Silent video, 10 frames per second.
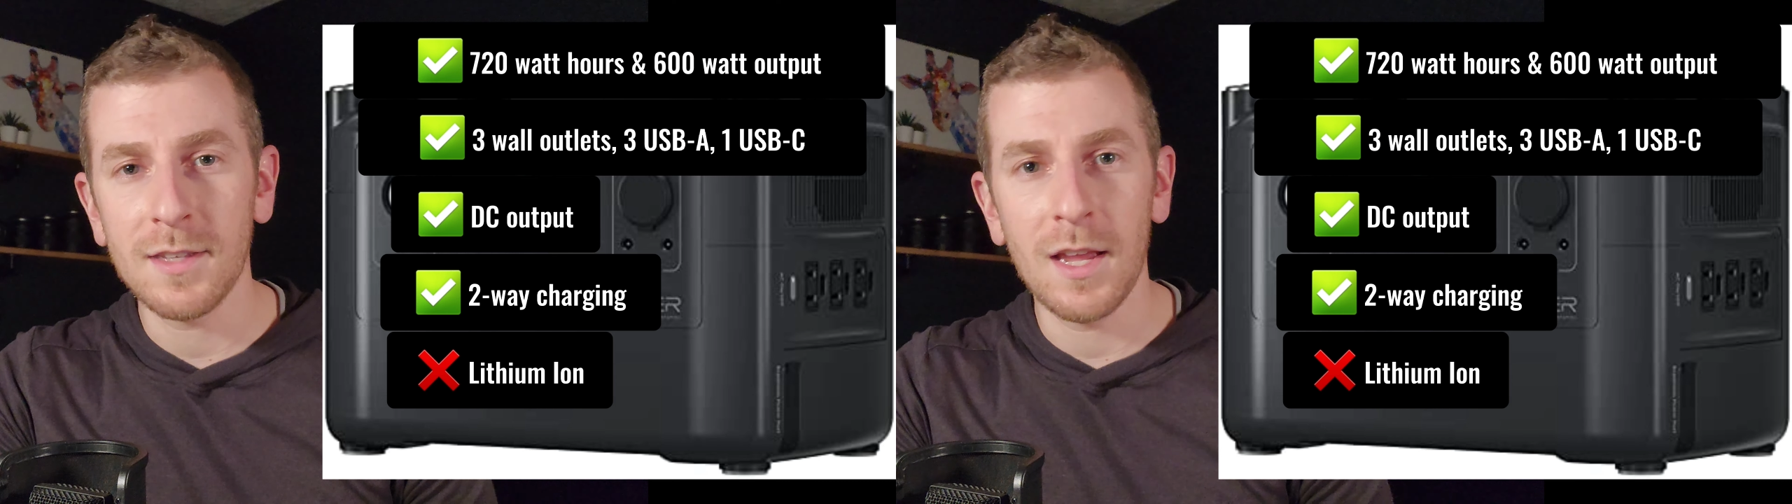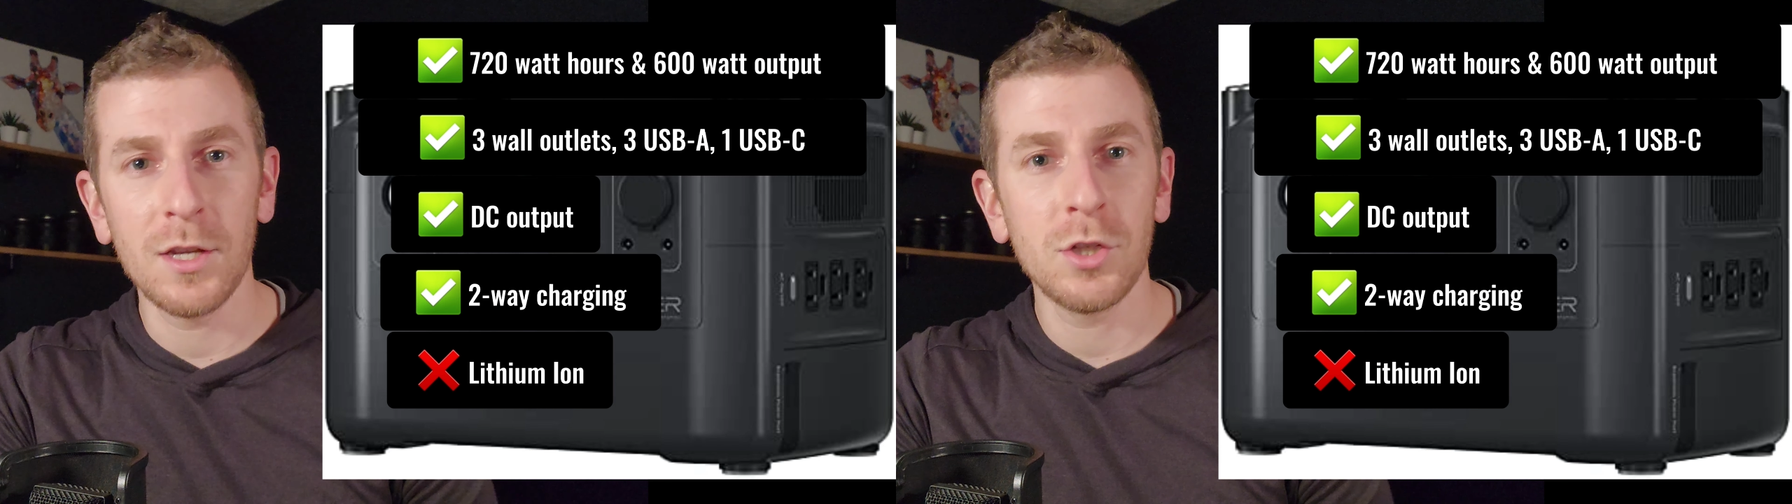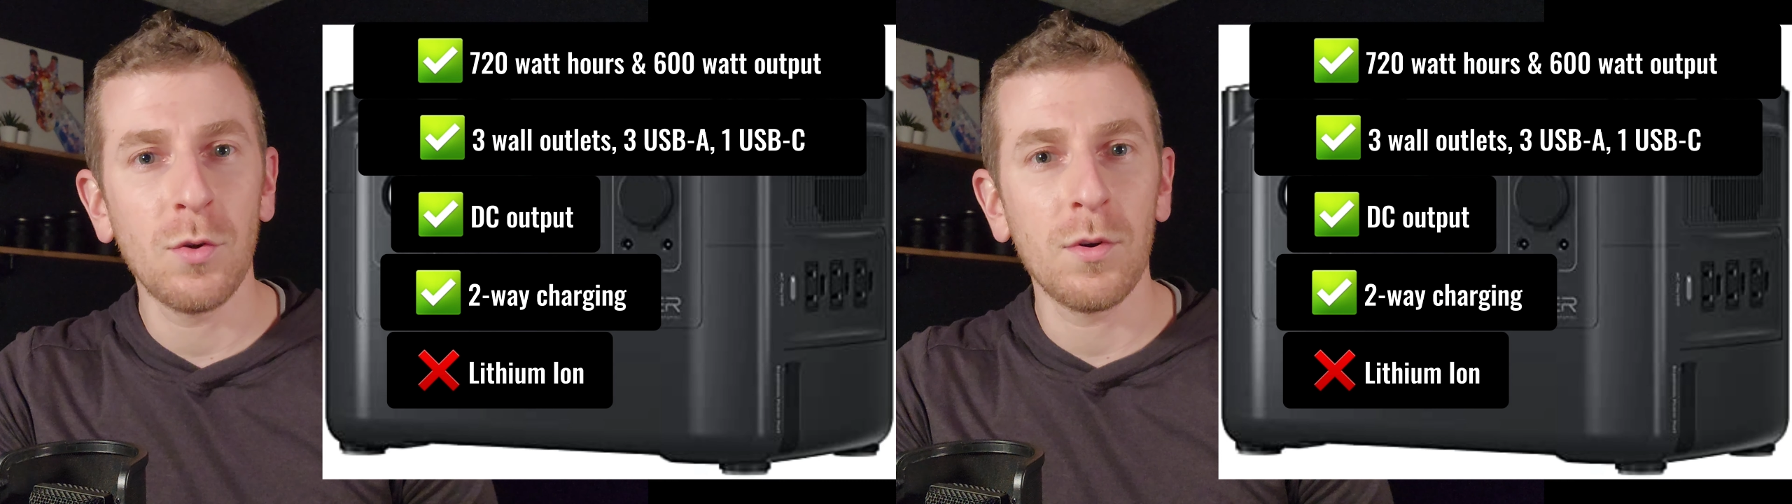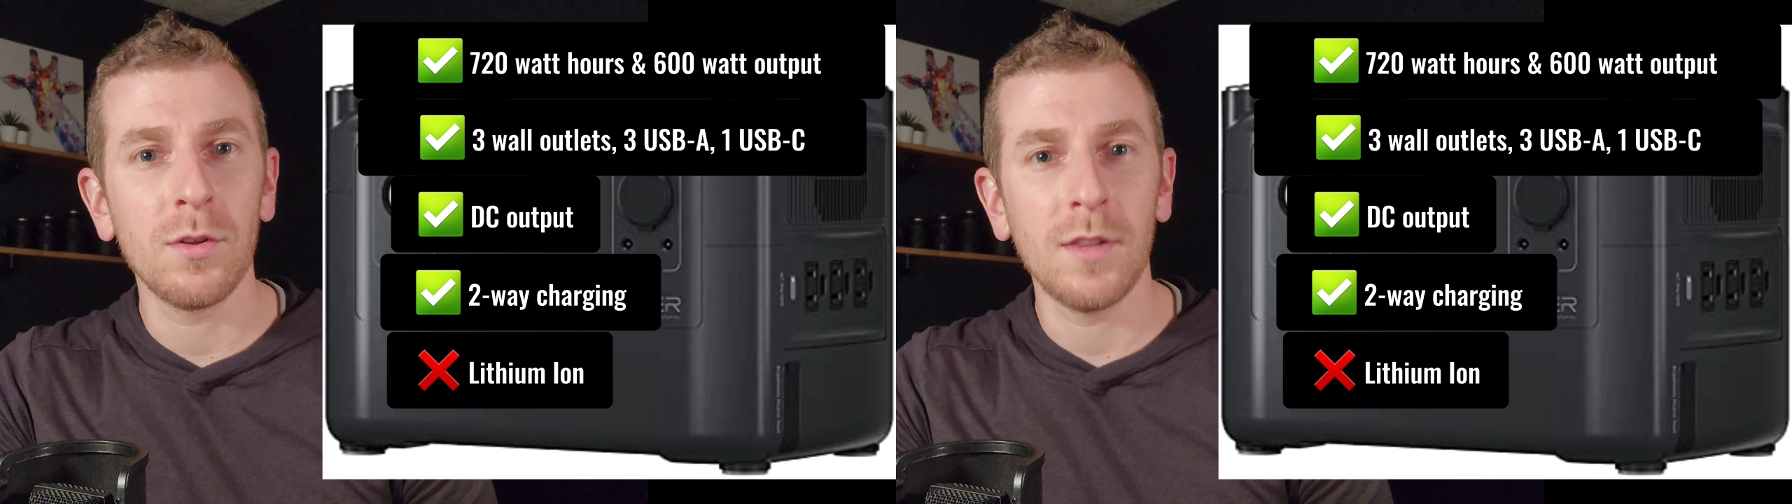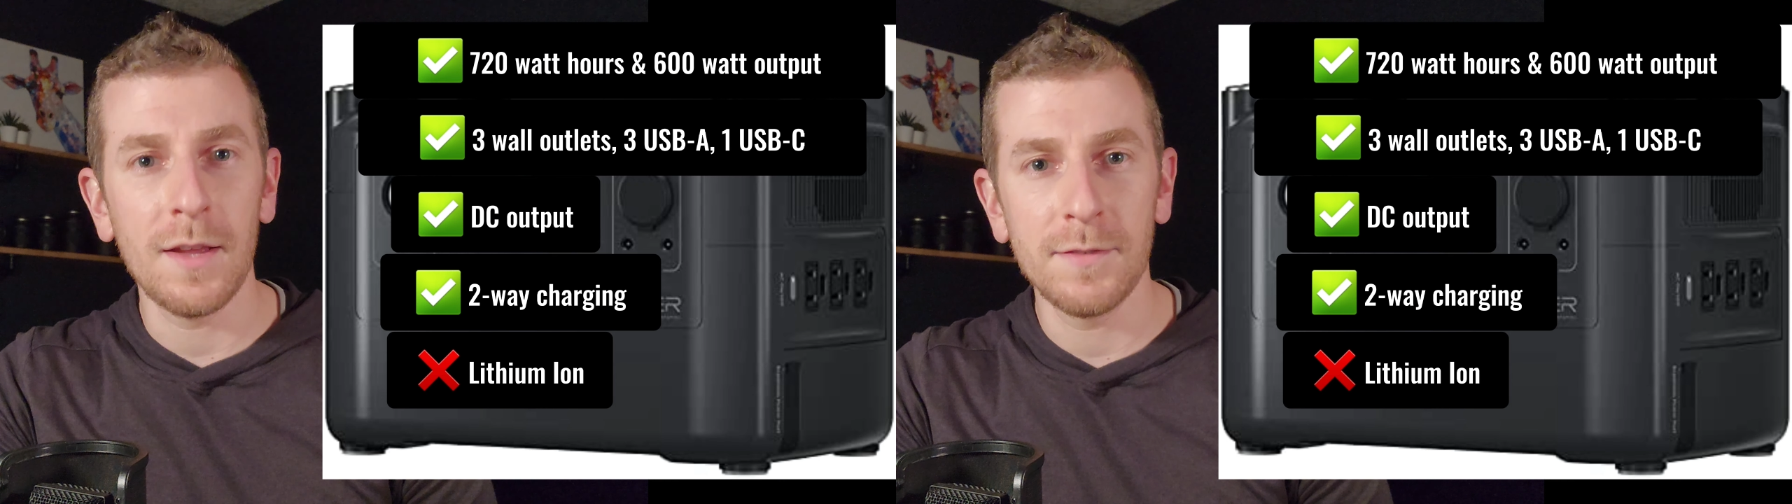a shorter
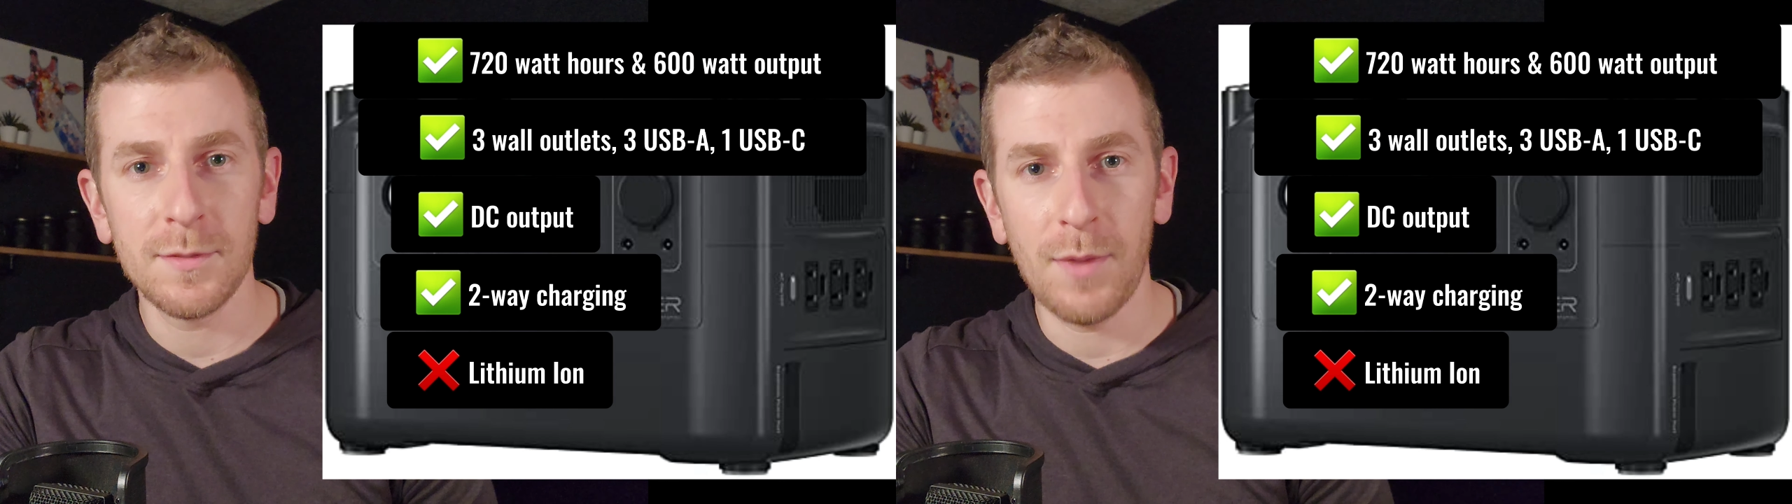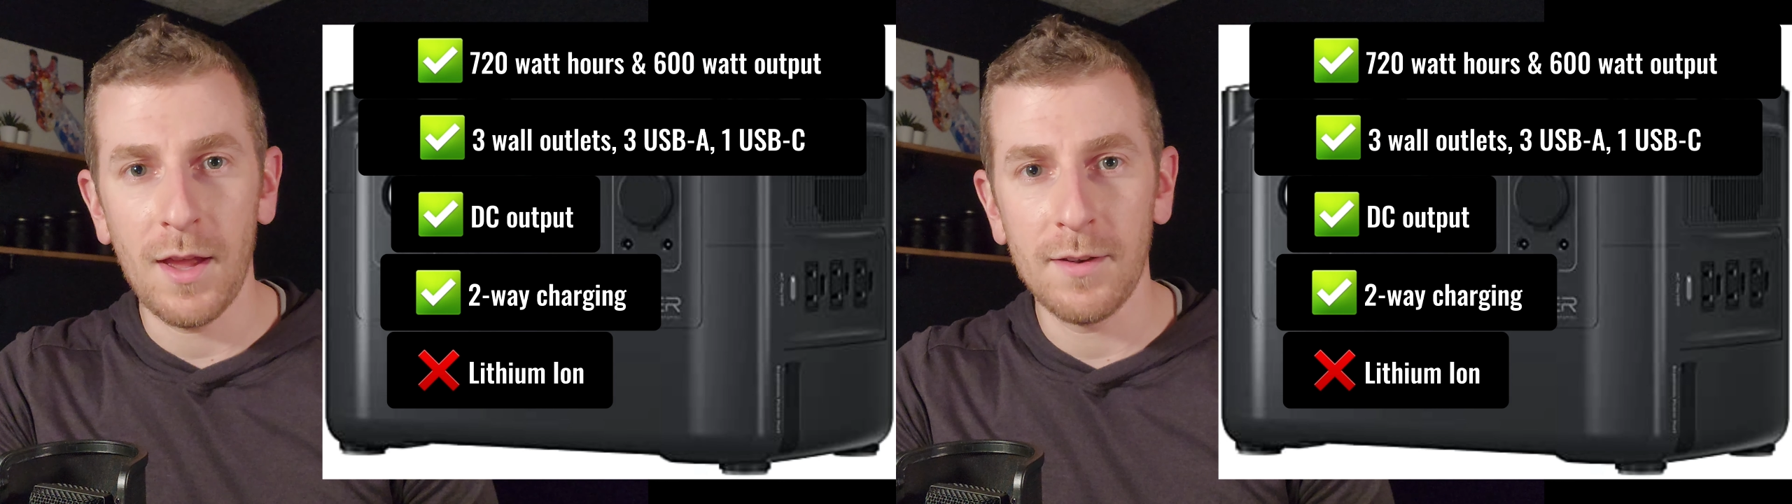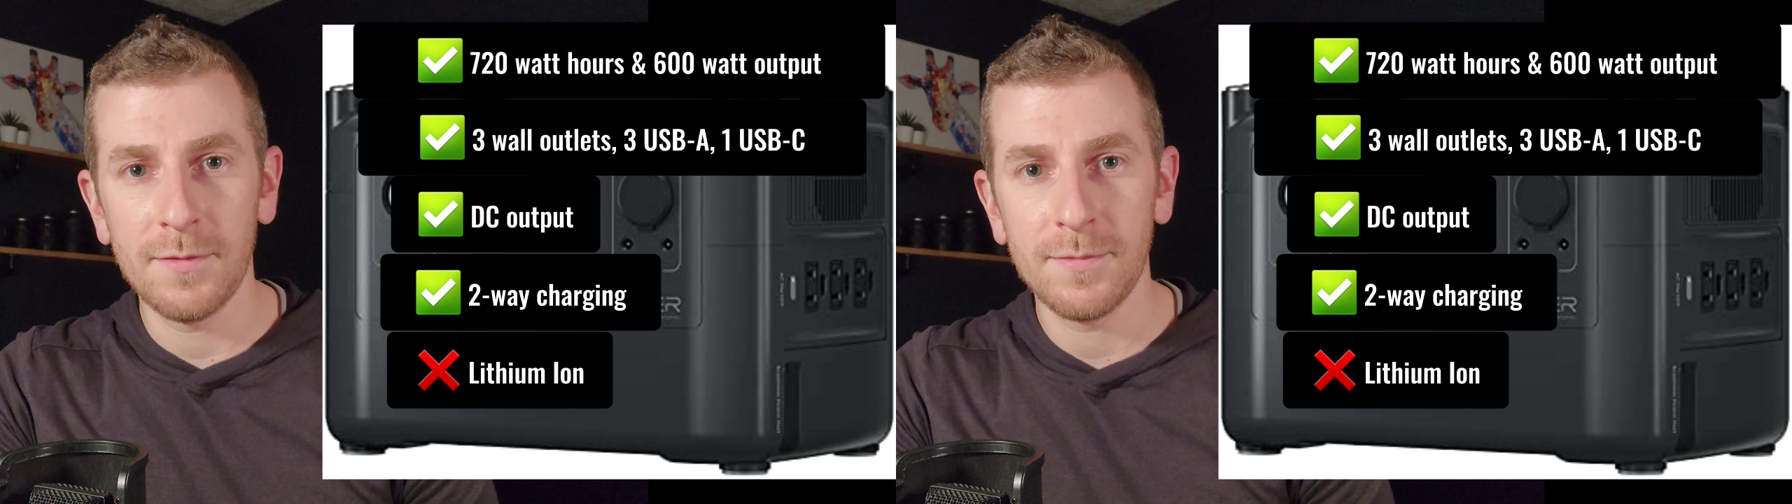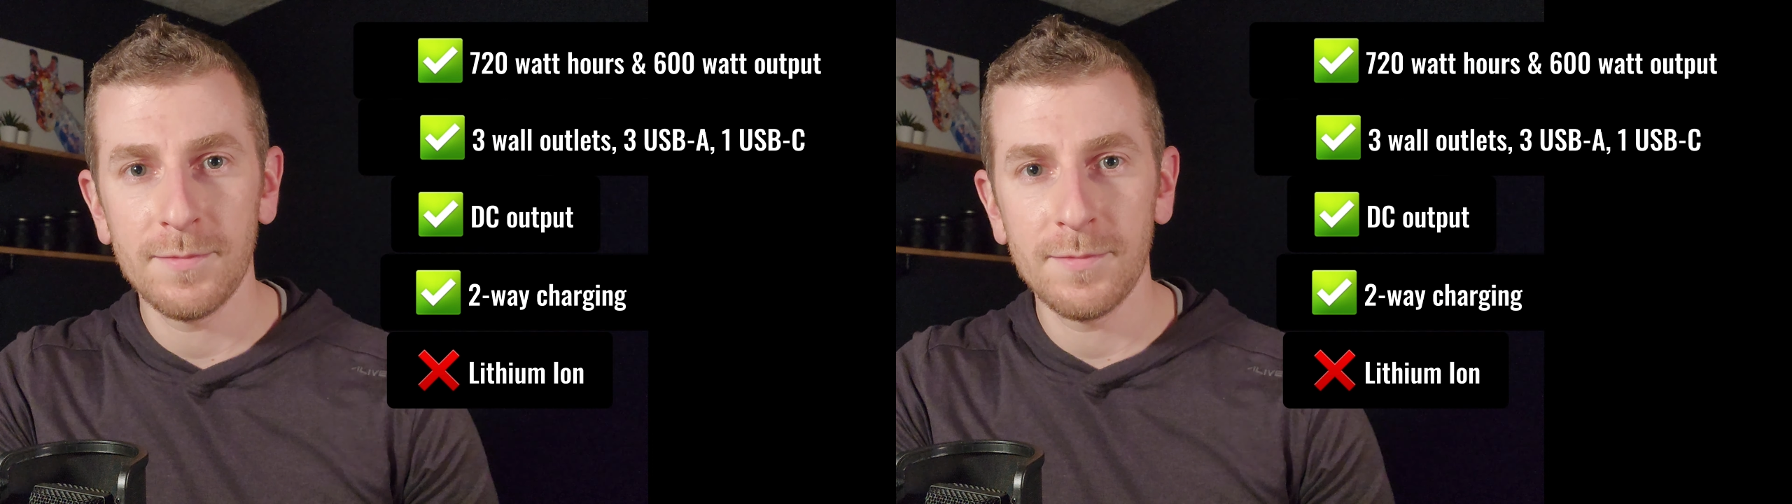lifespan.